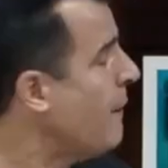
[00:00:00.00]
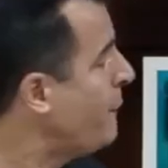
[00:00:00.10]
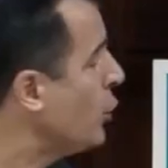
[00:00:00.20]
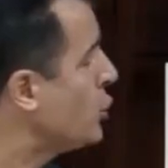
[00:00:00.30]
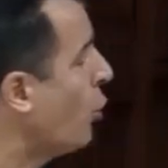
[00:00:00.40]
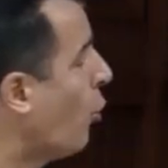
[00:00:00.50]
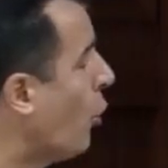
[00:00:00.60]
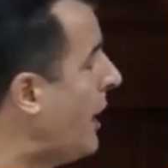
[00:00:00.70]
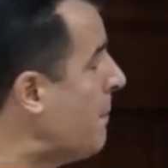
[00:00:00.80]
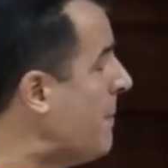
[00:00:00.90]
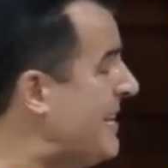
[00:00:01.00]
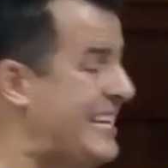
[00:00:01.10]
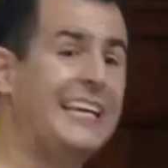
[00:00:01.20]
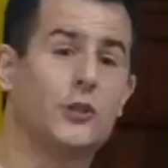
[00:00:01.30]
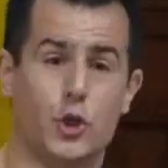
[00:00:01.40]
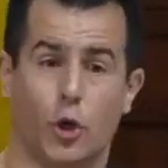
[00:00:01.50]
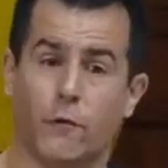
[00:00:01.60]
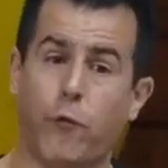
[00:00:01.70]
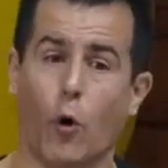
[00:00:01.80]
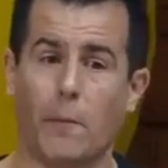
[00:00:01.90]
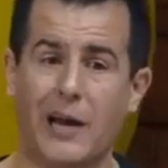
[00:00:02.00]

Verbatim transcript: If you're storing maybe an integer, 4